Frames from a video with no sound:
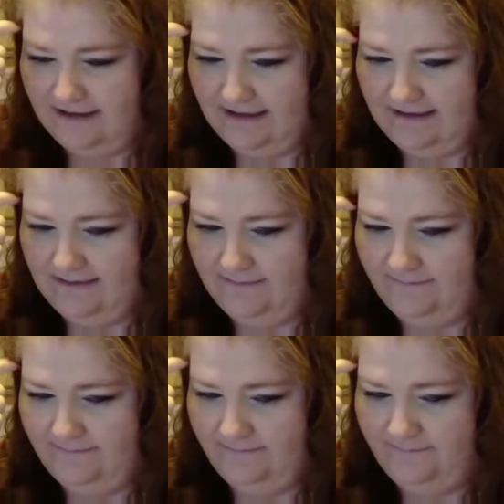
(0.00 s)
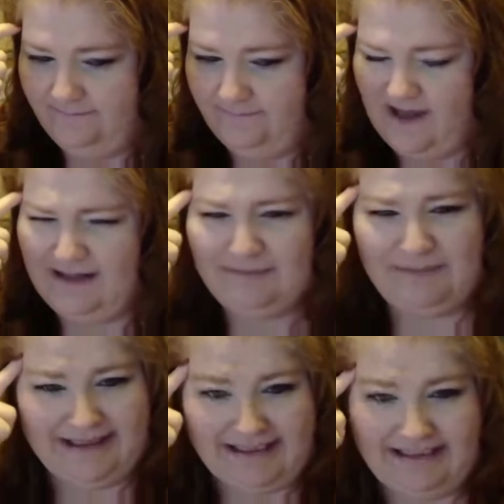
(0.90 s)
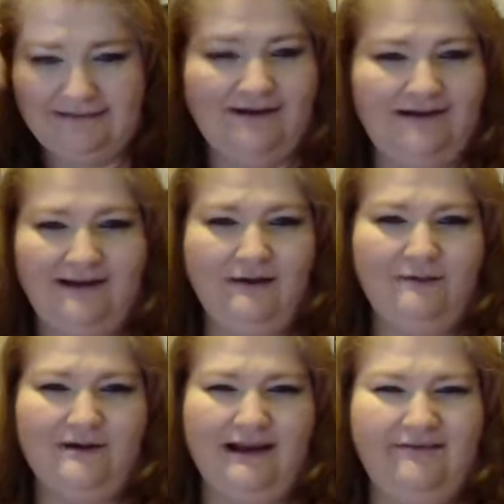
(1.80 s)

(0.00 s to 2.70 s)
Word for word: Um, I had money. I have, I